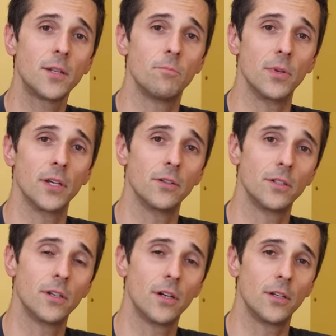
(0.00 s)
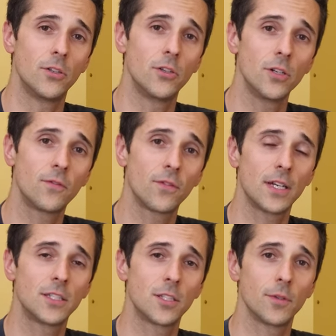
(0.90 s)
to build a good
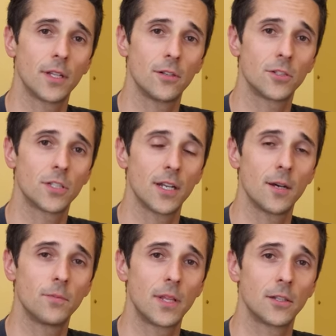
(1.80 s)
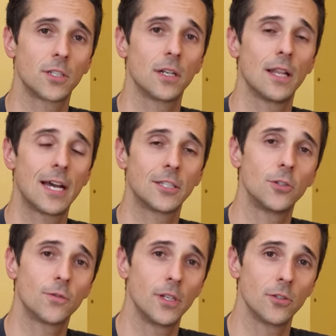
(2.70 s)
flight simulator setup that's going to last you
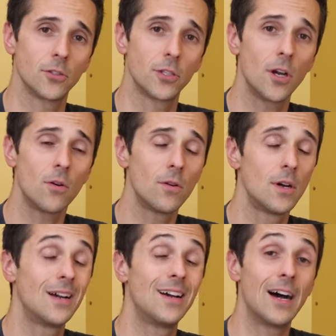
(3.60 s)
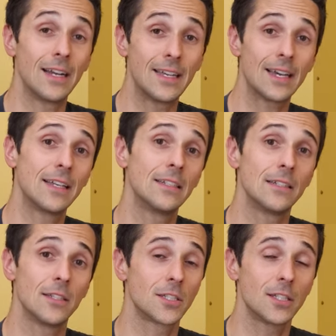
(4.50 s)
for years to go, again,
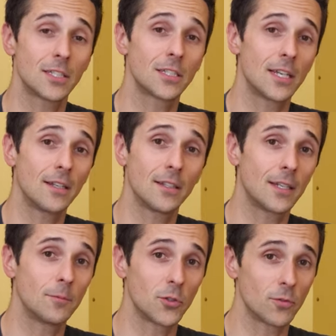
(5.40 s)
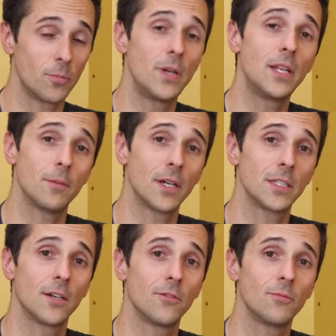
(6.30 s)
this is going to sound like I'm just repeating
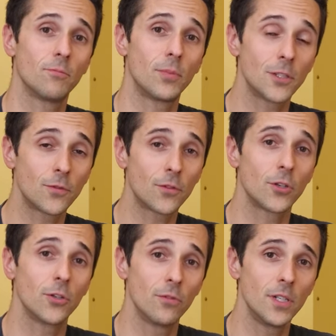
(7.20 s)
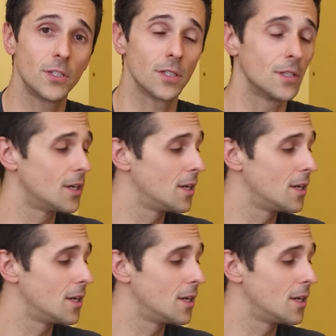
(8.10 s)
myself, but it's for a good reason.